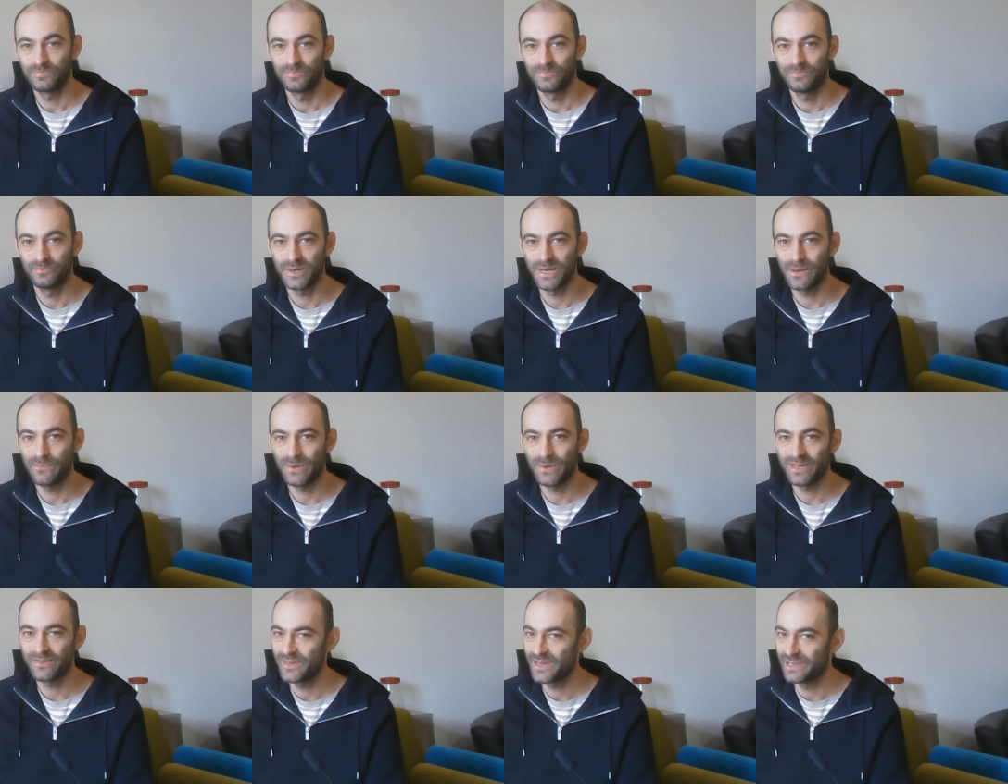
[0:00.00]
be a
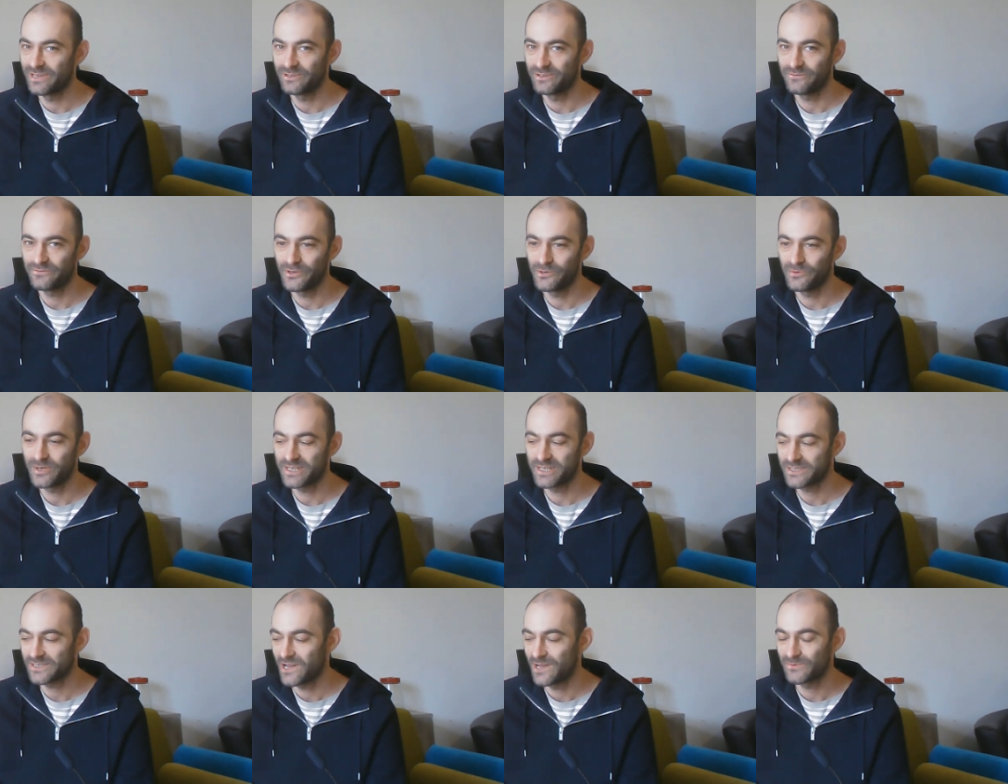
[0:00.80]
big thing in a few
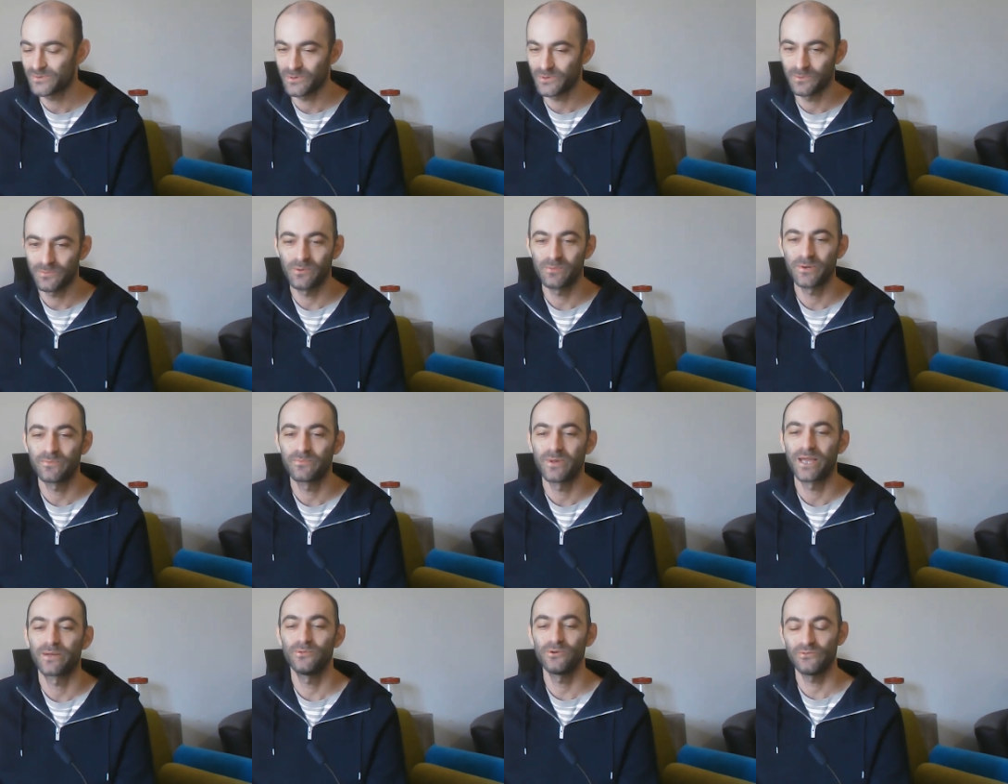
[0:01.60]
weeks time, so we'll probably
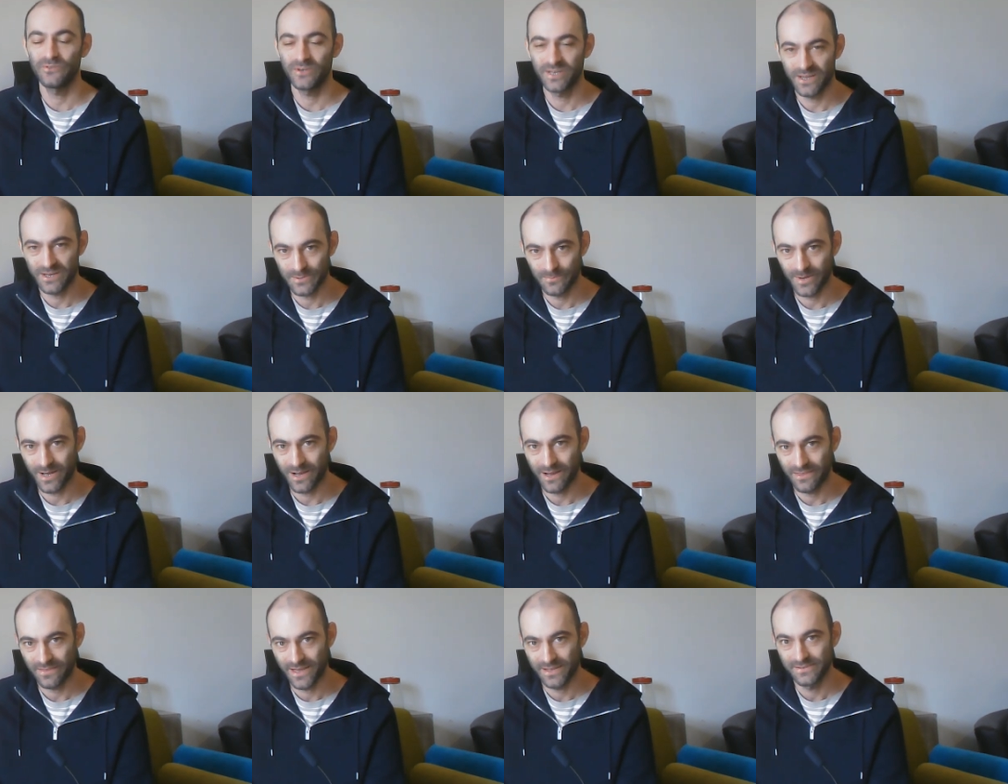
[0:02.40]
make more videos
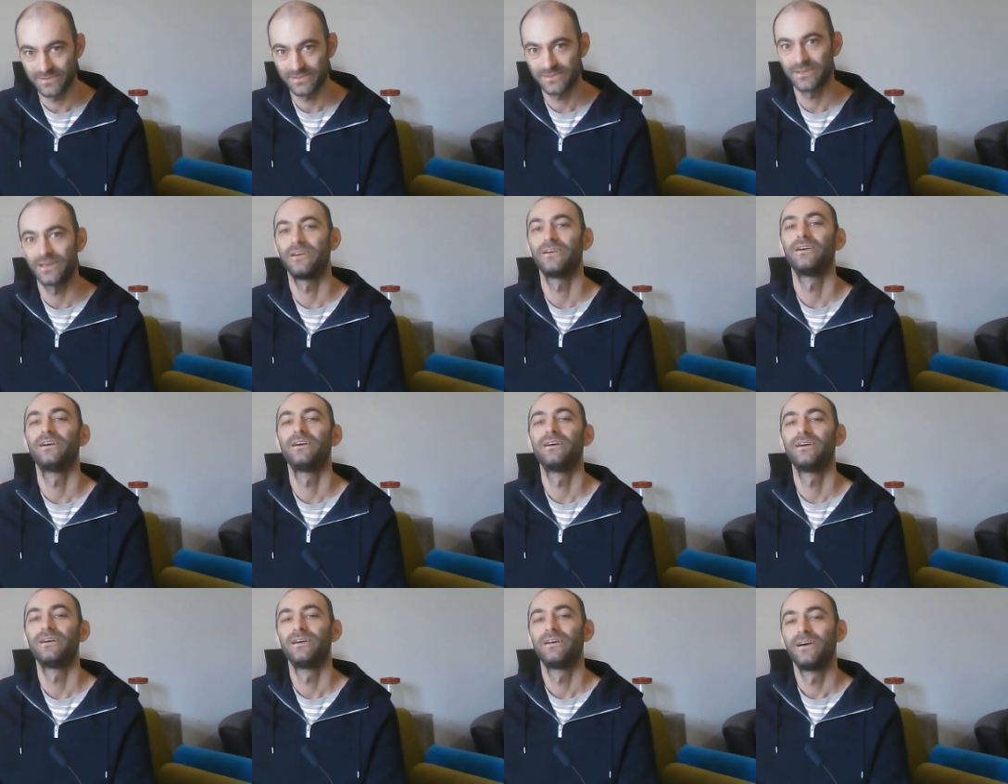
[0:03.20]
about it then. So
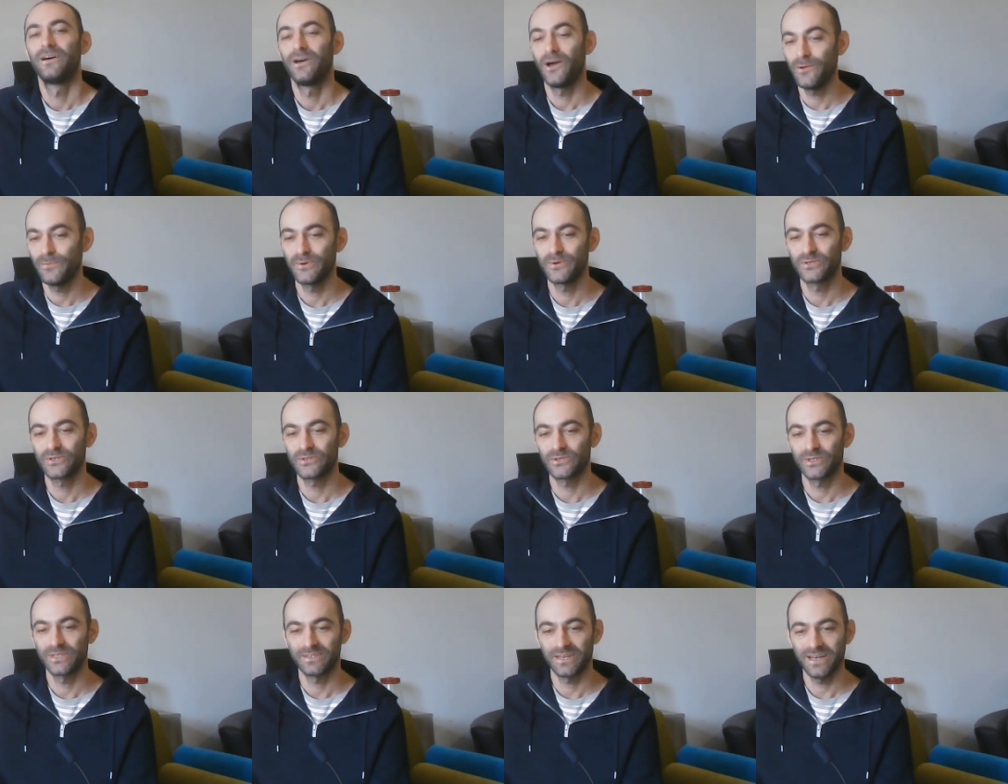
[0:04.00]
hope you
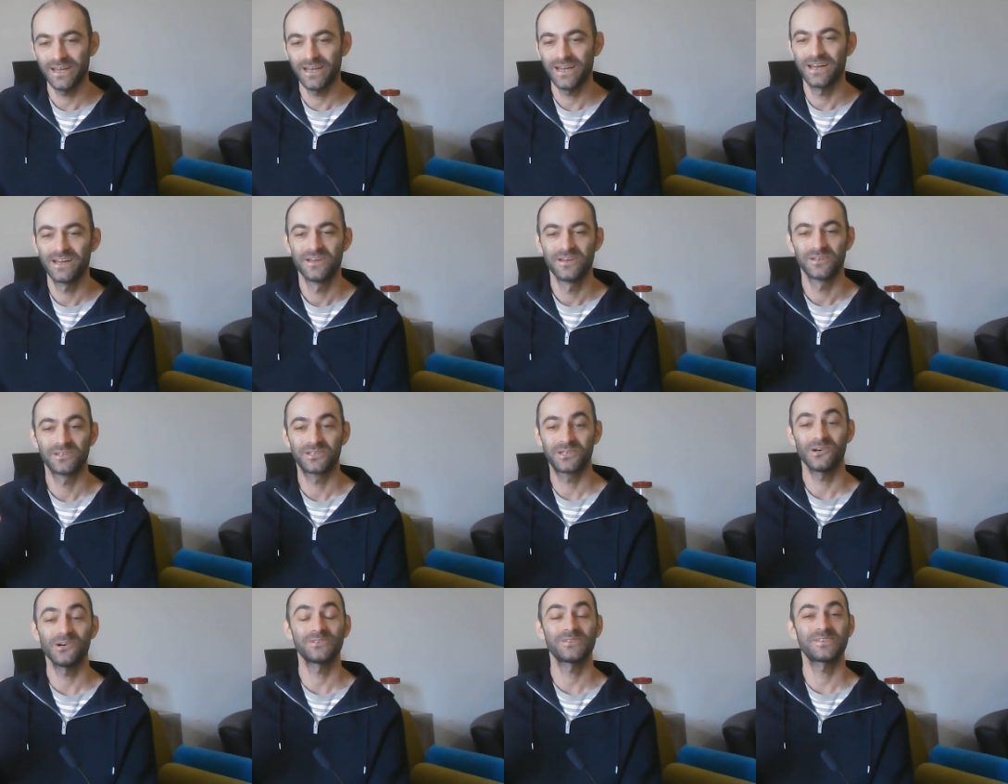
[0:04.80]
enjoyed that.
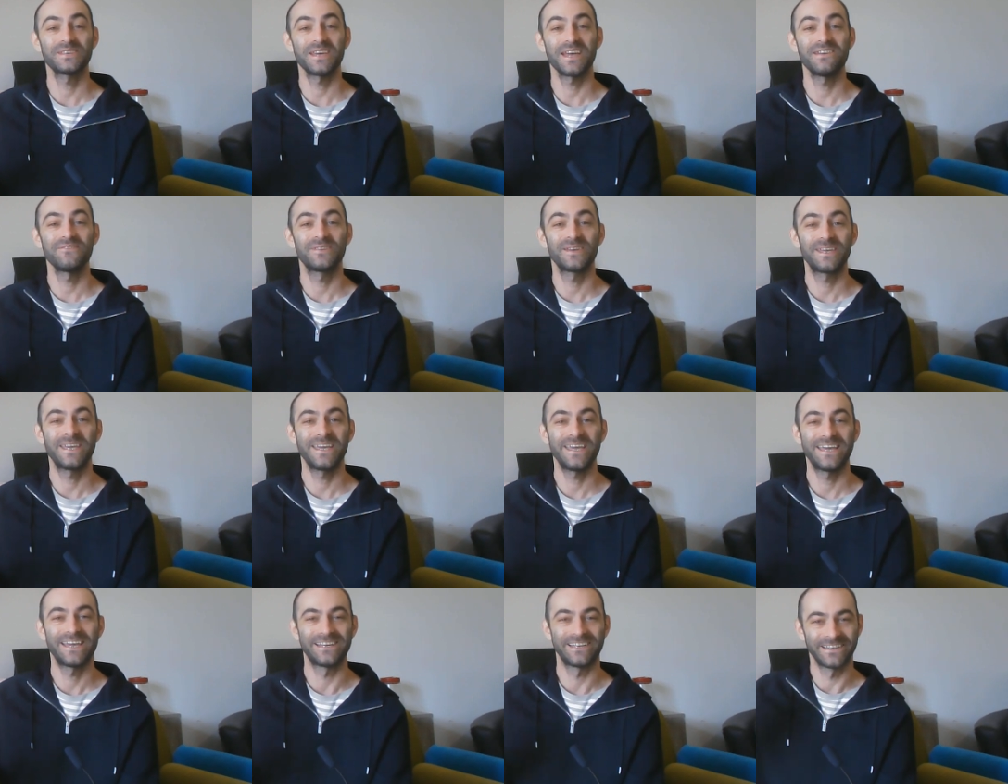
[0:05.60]
God save the
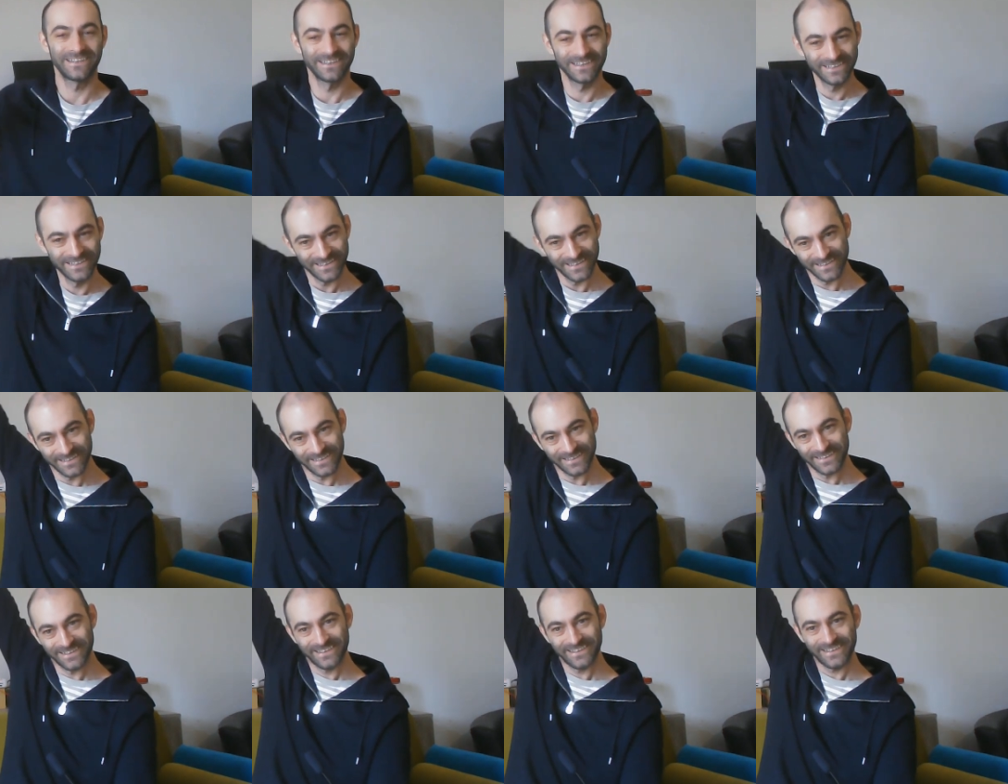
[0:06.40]
king.
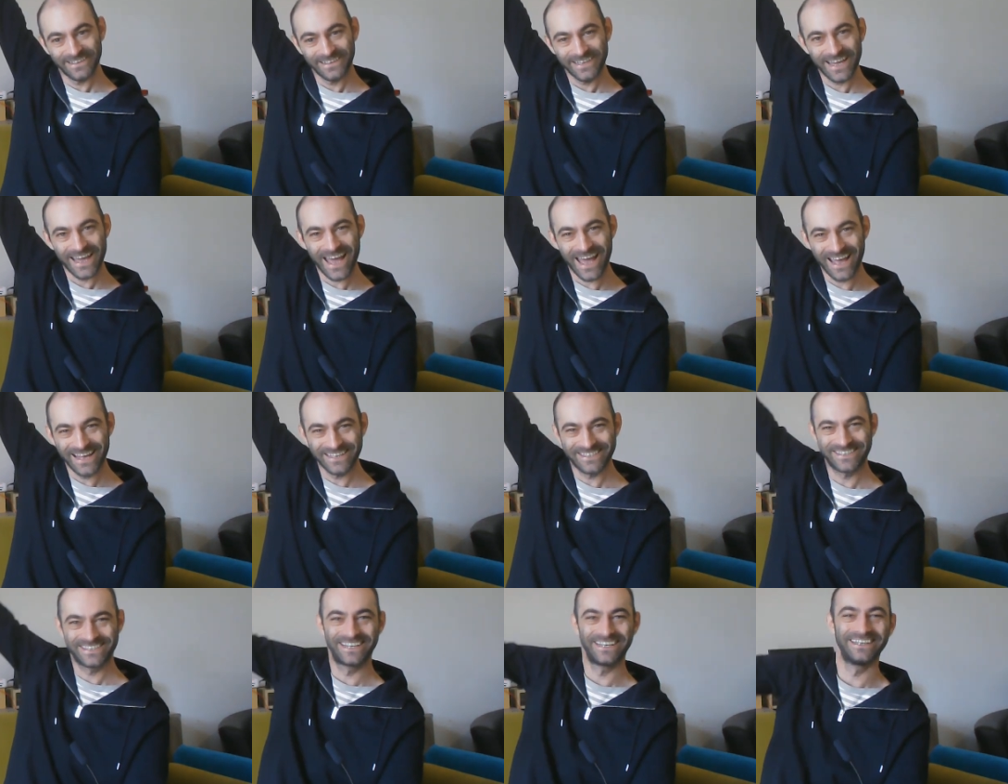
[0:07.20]

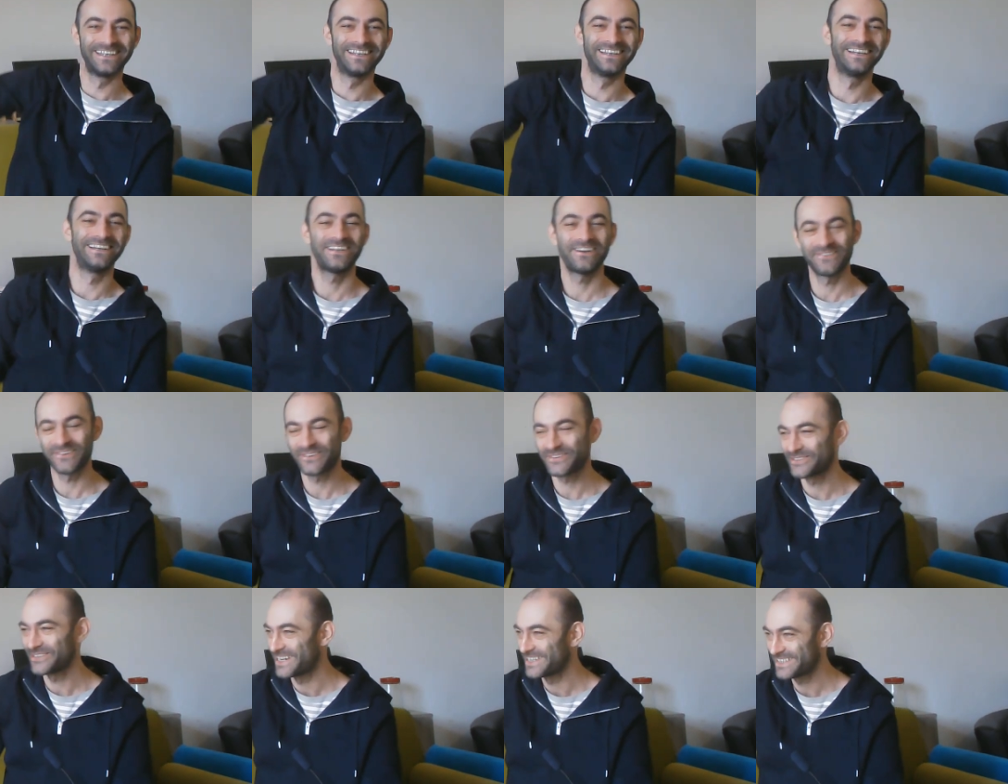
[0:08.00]
Yes, I never
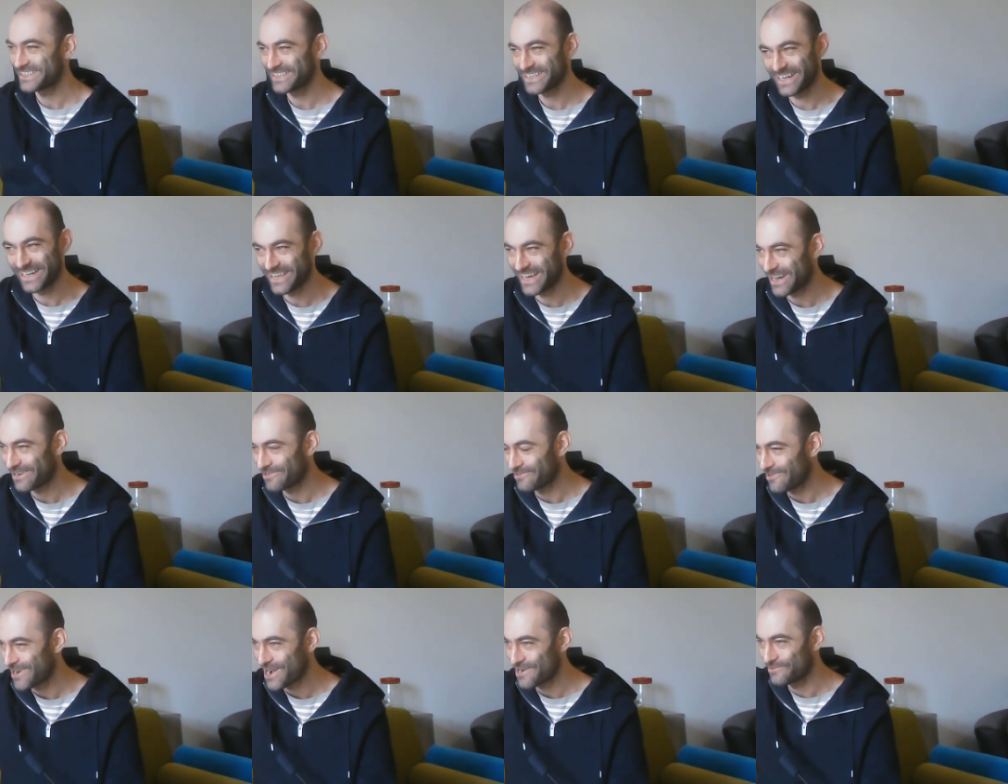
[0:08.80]
thought I'd say that.
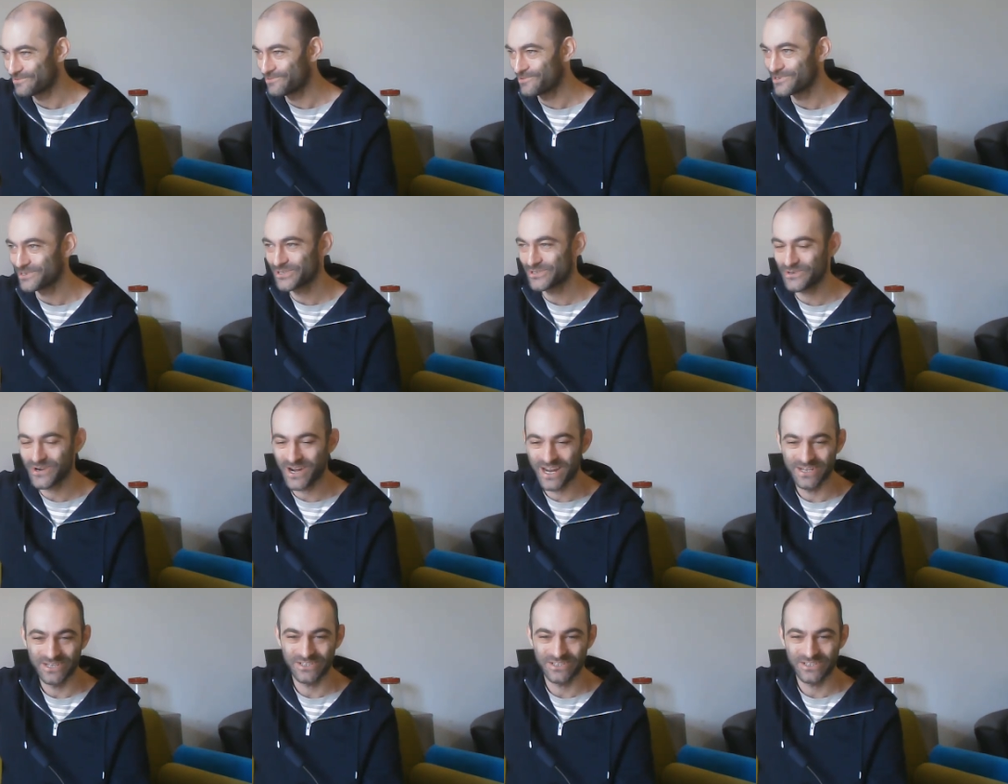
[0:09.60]
Wow, what strange